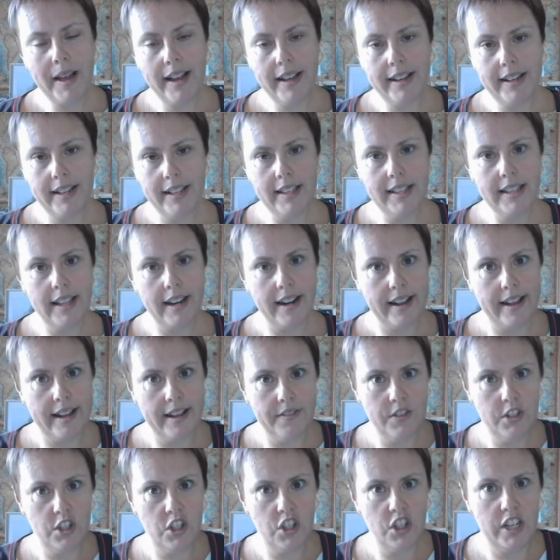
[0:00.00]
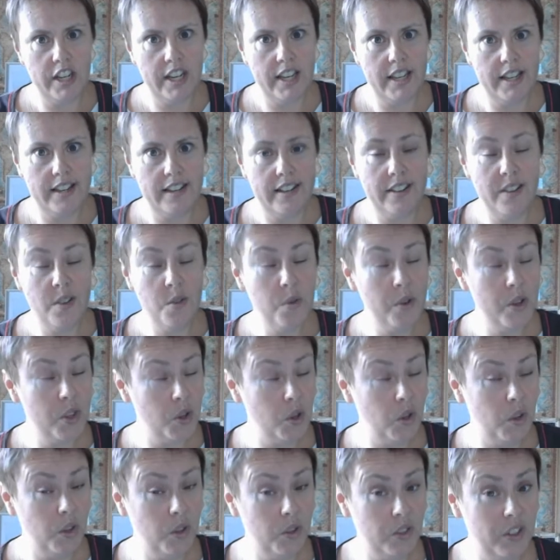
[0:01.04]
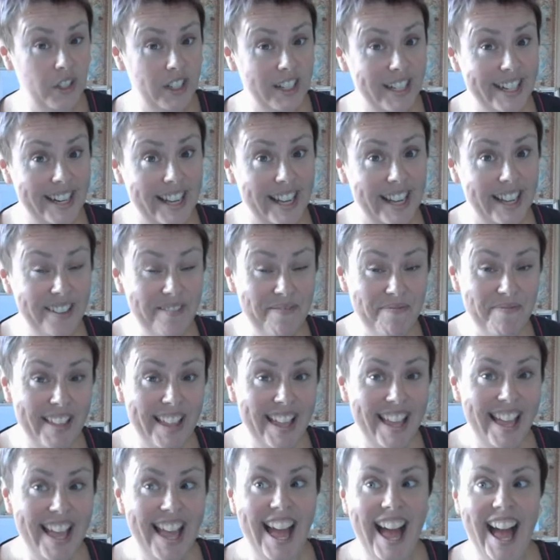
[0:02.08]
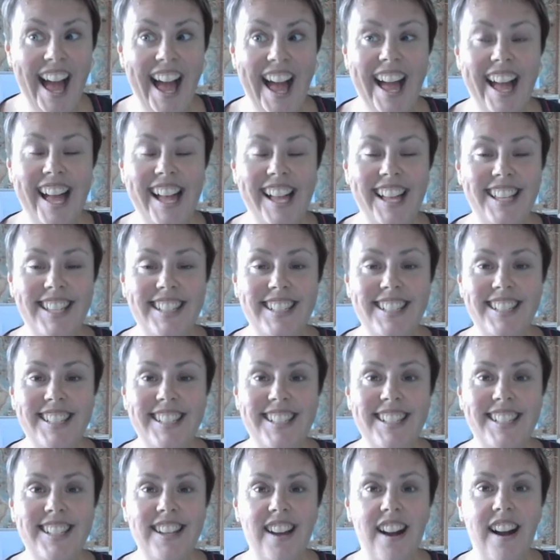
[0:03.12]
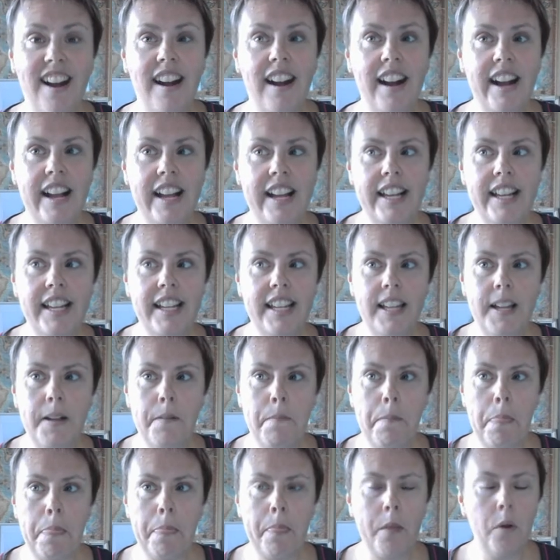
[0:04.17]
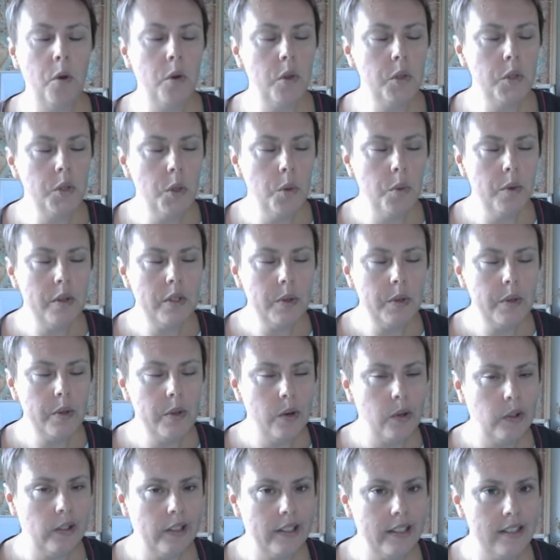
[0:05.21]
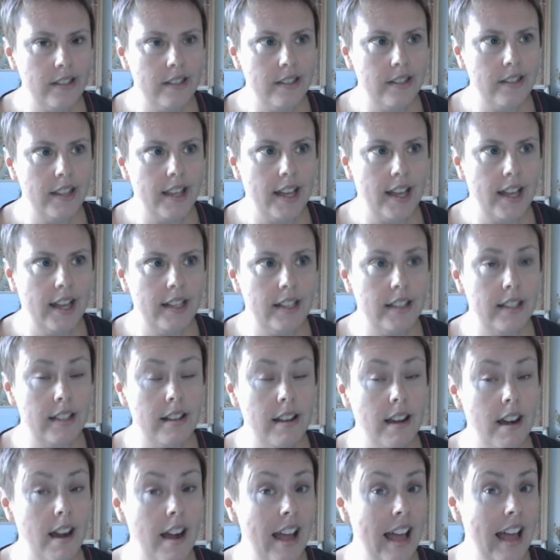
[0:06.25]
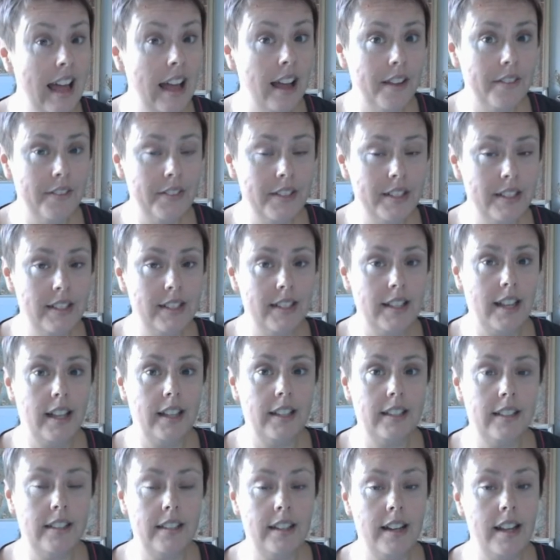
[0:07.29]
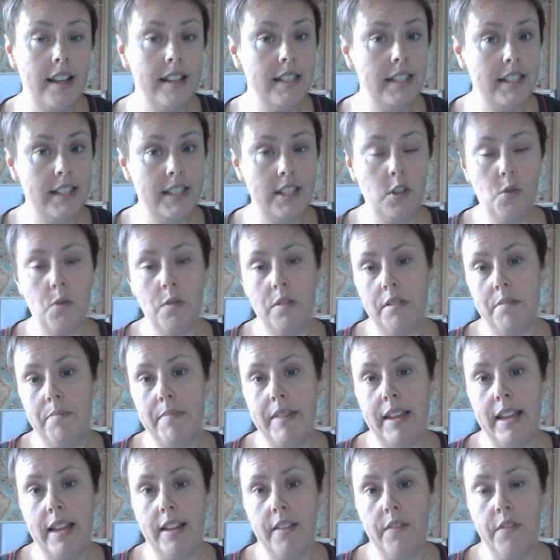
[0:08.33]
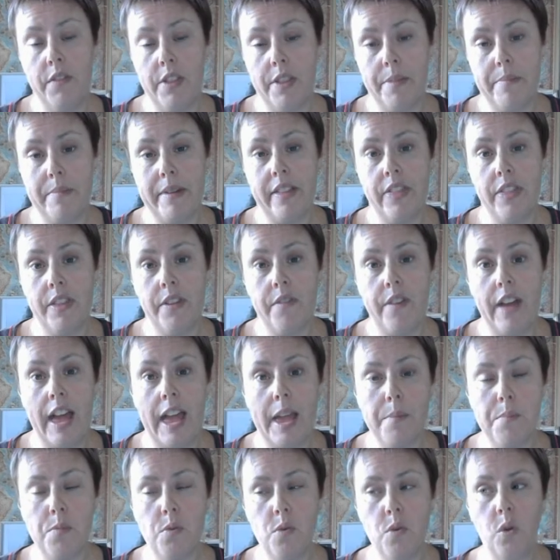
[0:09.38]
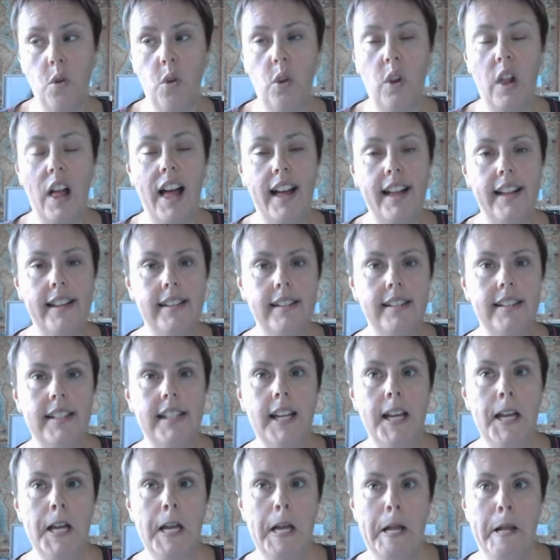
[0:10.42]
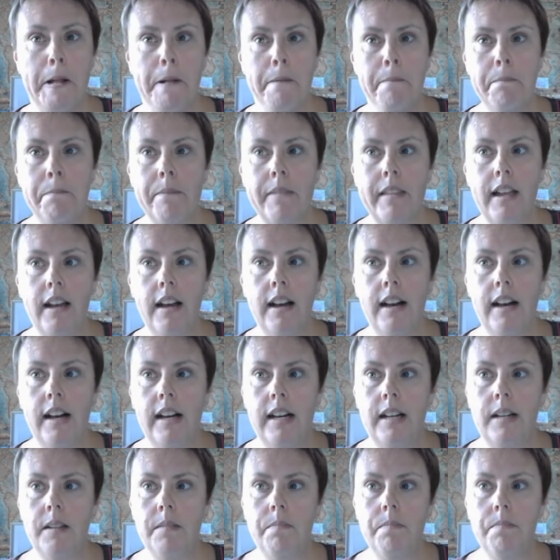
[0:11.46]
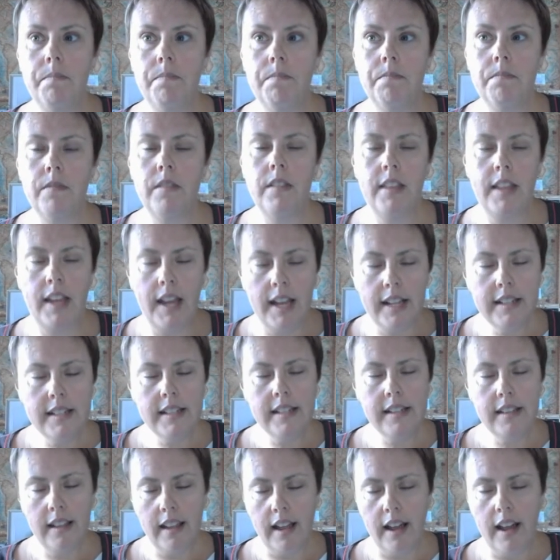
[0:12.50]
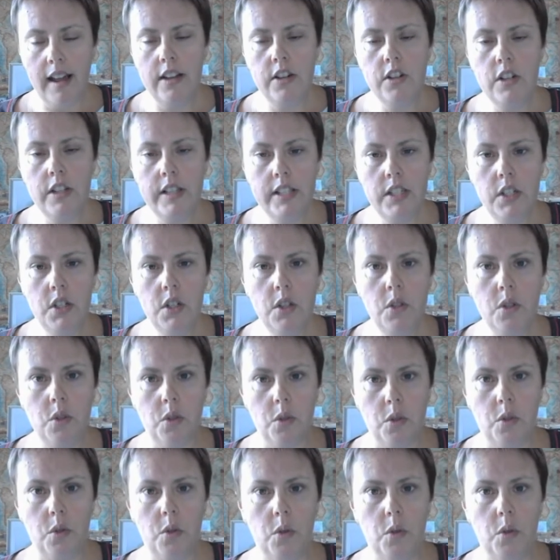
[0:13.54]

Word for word: Okay, so that that's about it that I have to share with all of you today. And I also want to acknowledge that I haven't done a stitch with me for the month of April, and